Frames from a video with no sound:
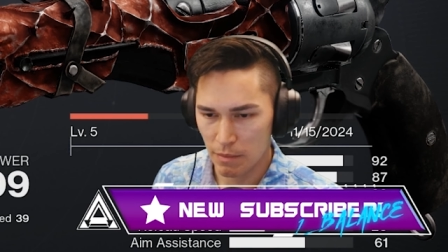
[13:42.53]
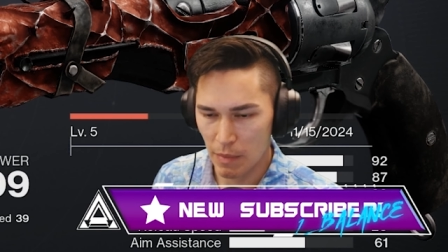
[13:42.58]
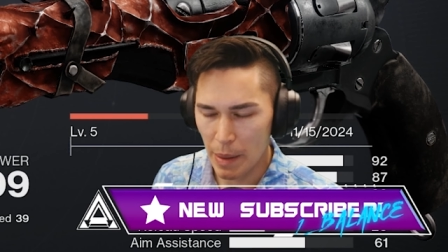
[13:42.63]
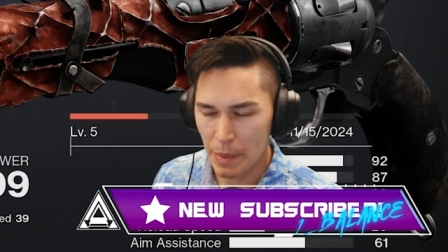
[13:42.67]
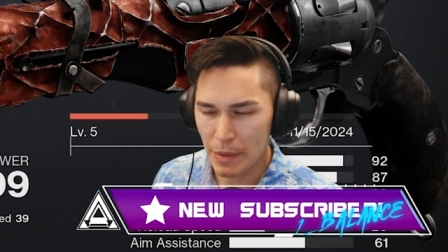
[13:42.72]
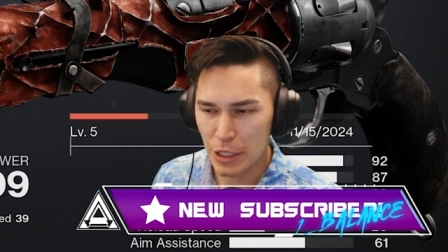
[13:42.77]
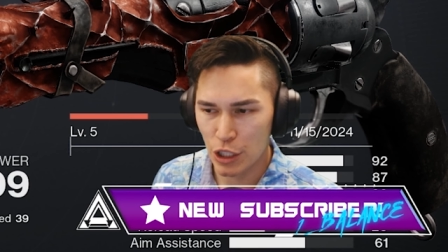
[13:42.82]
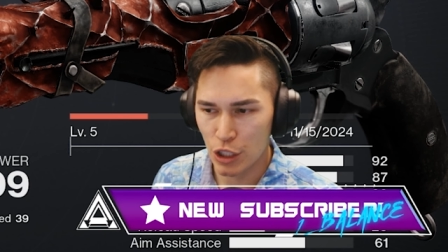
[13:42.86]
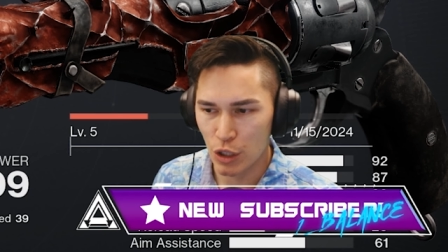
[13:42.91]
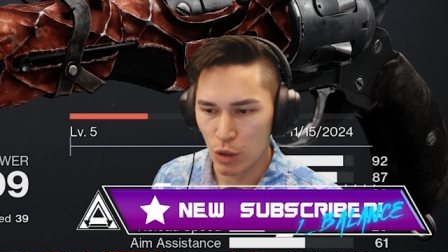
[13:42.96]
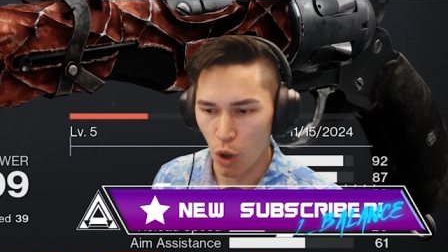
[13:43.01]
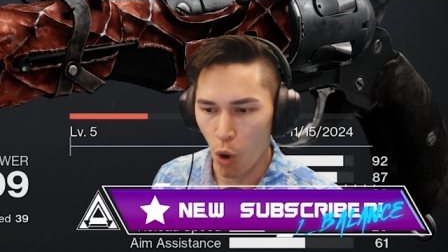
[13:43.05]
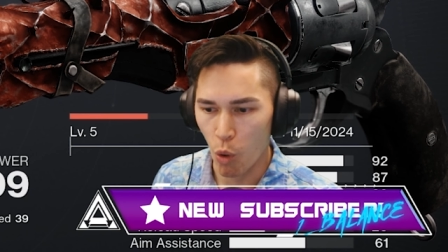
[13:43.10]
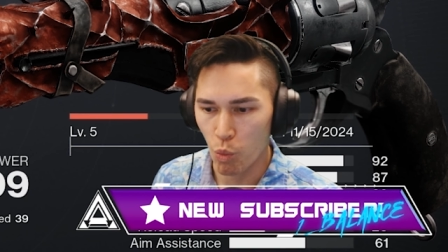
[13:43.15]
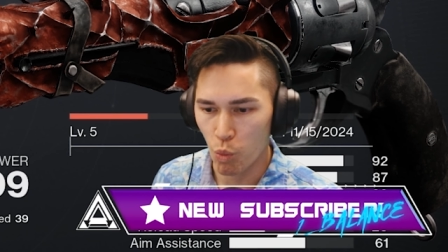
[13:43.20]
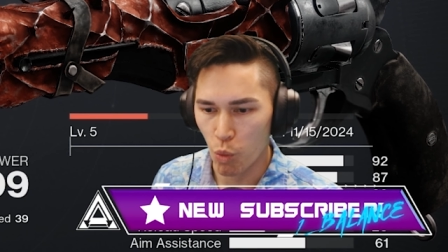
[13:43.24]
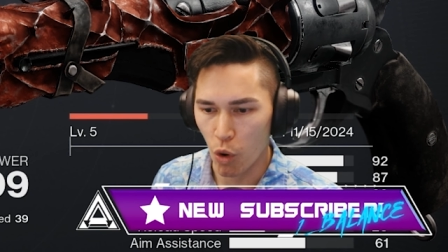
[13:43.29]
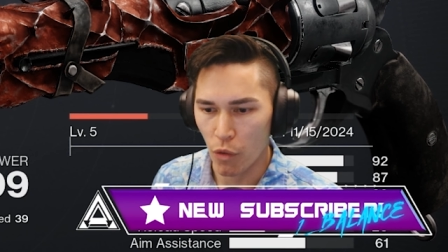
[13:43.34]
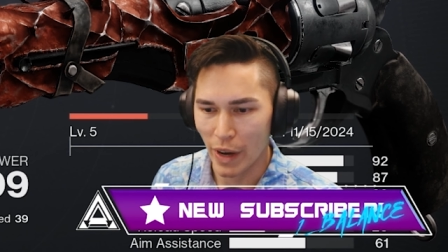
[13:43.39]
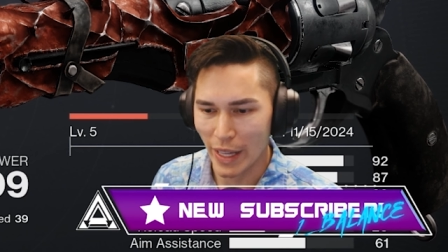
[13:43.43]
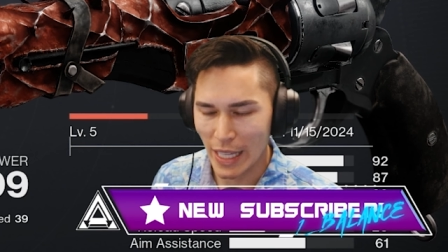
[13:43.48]
Maybe just
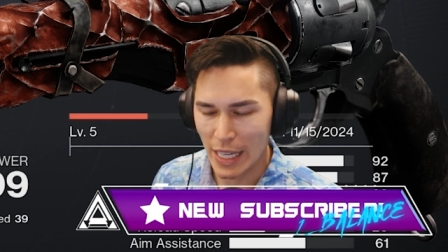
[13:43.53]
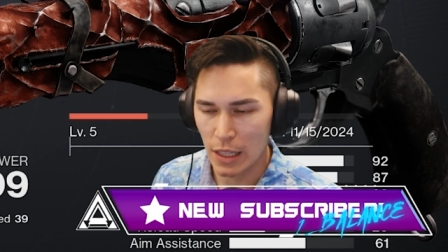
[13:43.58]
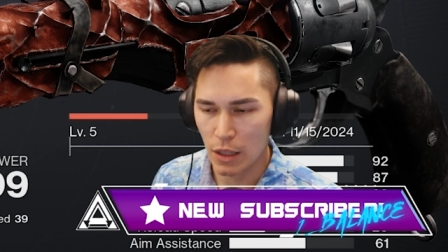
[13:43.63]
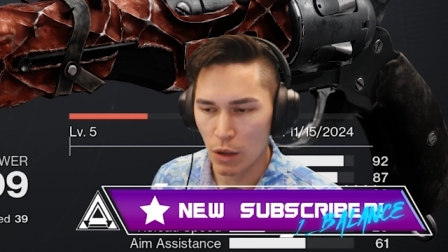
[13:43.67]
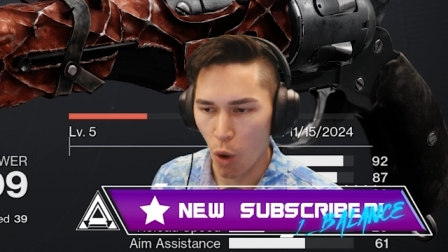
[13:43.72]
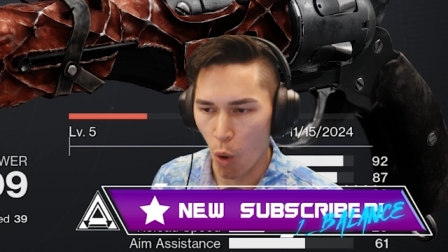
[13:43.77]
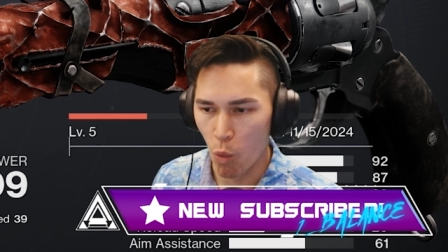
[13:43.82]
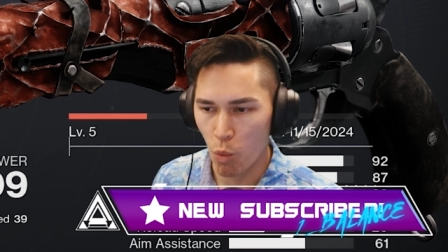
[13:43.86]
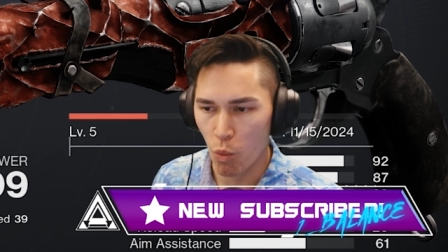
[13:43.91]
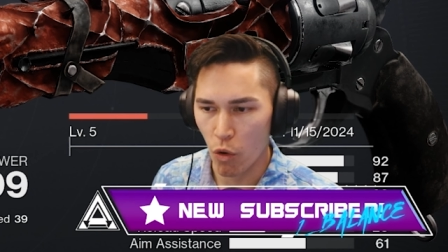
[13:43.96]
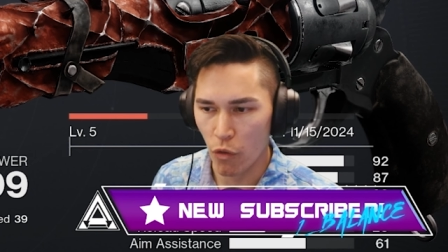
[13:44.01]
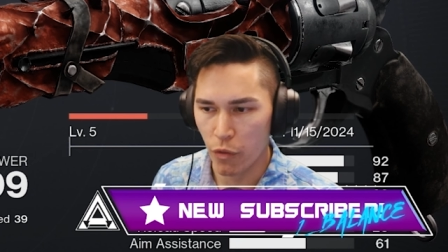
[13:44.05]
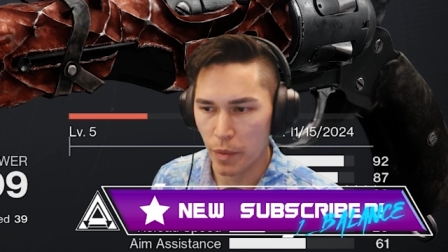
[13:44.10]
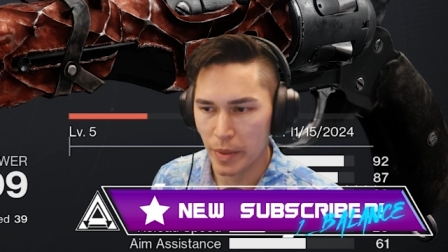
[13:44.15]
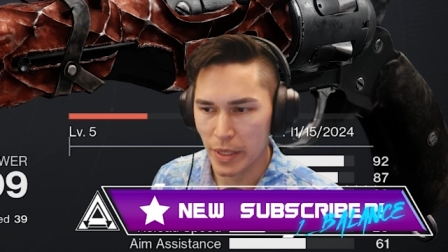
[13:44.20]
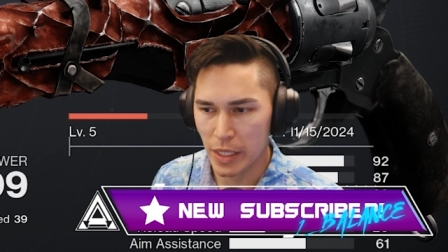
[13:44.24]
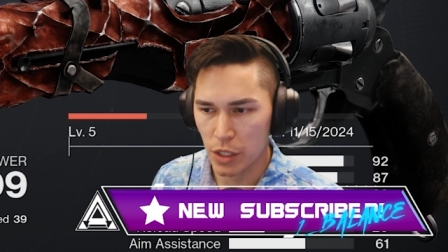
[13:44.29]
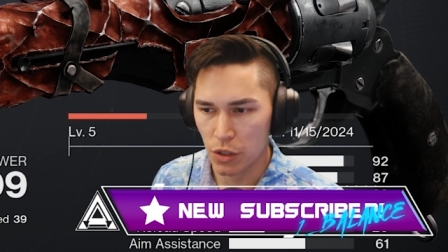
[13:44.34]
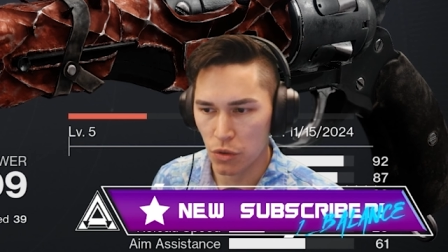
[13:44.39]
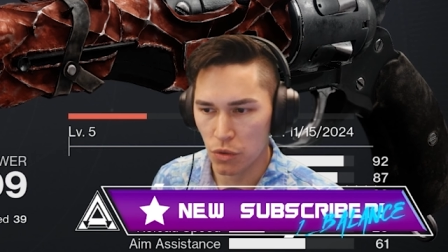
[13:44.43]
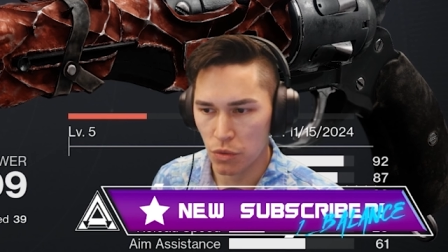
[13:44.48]
lone wolf. I think lone wolf would
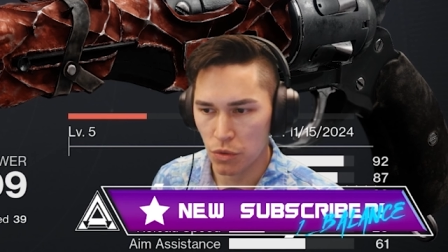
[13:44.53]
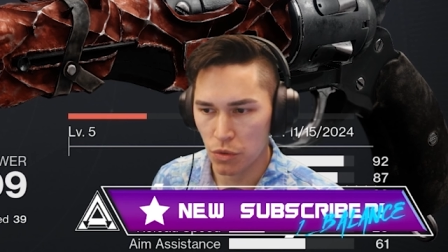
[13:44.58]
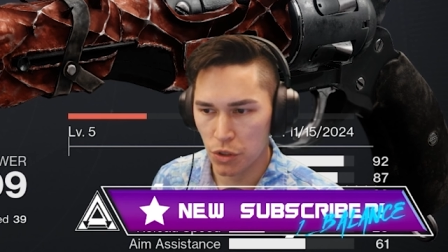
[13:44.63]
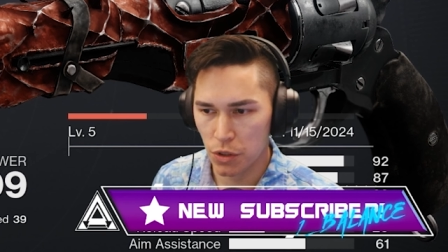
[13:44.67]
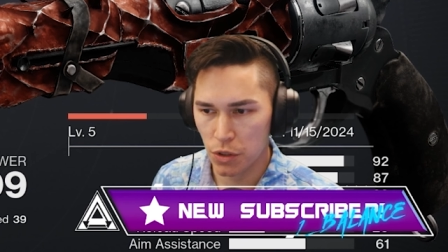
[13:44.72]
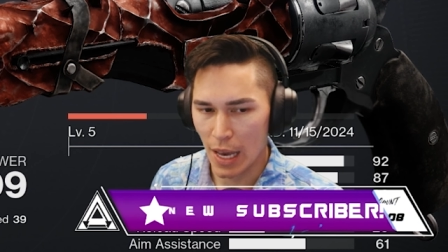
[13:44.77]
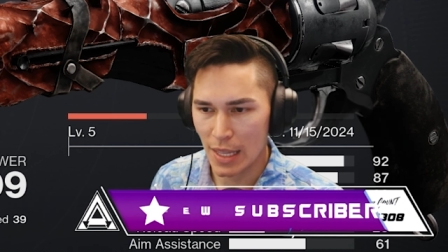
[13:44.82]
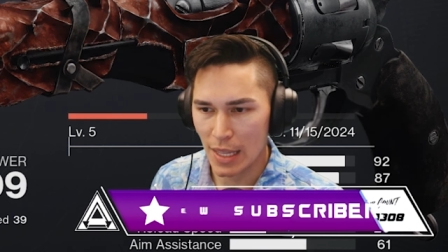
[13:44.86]
be huge.